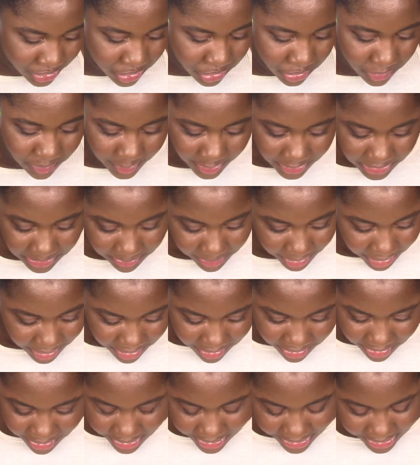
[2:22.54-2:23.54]
Too much
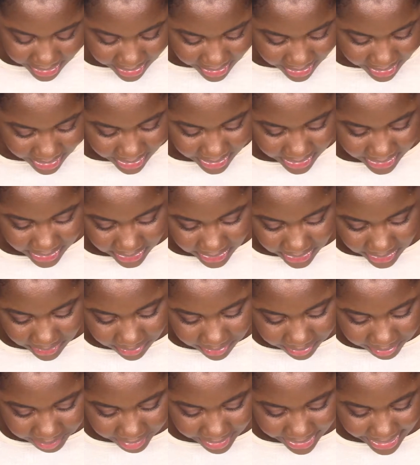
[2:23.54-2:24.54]
micro glitter. It
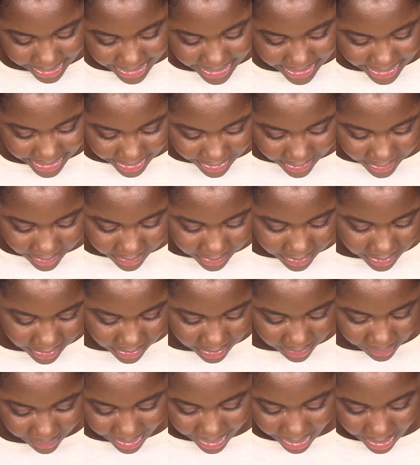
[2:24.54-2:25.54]
doesn't blend out
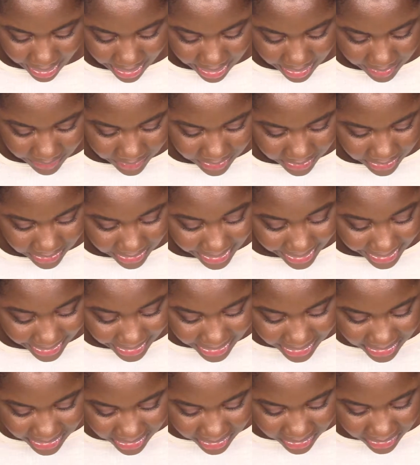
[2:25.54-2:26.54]
the way I would
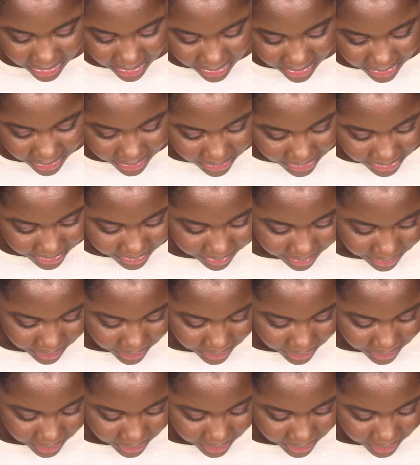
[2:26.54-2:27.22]
like it to.